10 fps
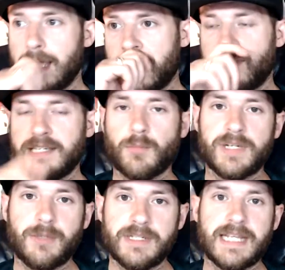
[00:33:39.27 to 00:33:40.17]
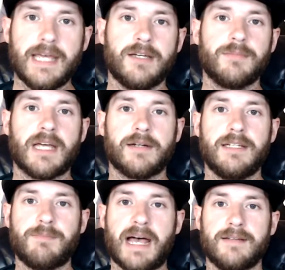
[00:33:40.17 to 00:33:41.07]
And then when he would take him down,
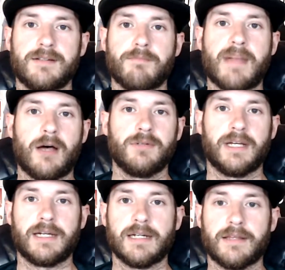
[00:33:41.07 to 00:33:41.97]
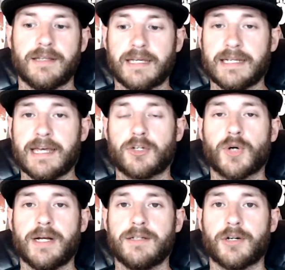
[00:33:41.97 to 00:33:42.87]
he'd pass him out like nothing. And again,
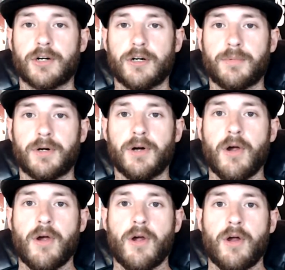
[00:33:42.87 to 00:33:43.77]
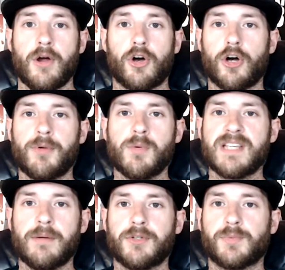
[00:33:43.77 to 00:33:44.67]
credit to Herbert. Herbert was
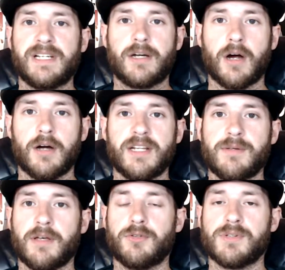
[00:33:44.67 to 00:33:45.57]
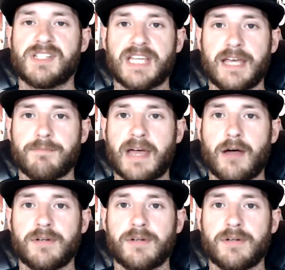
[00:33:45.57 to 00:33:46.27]
able to re-guard. He's able to escape mount.